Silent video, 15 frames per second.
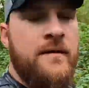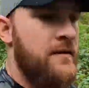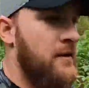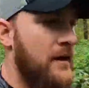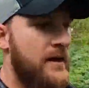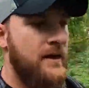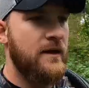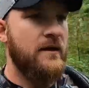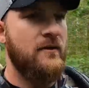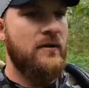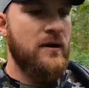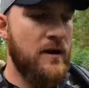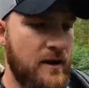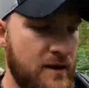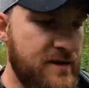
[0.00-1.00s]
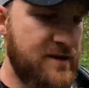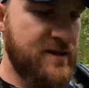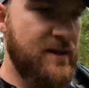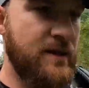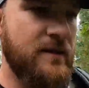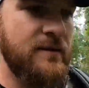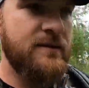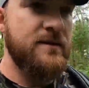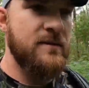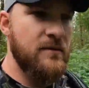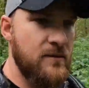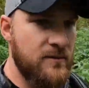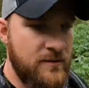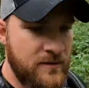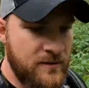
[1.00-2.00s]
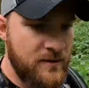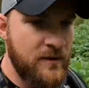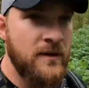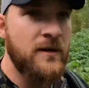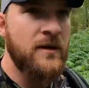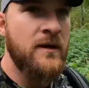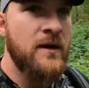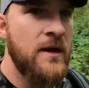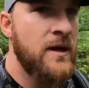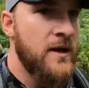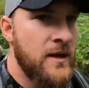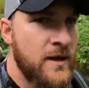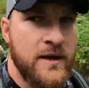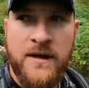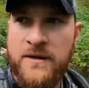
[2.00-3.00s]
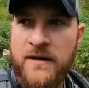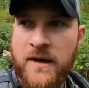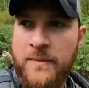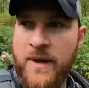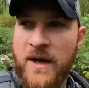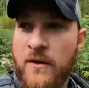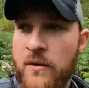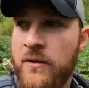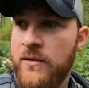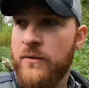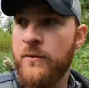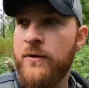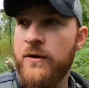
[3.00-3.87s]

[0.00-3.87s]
I'm laying down a lot of scent, so anytime I go in the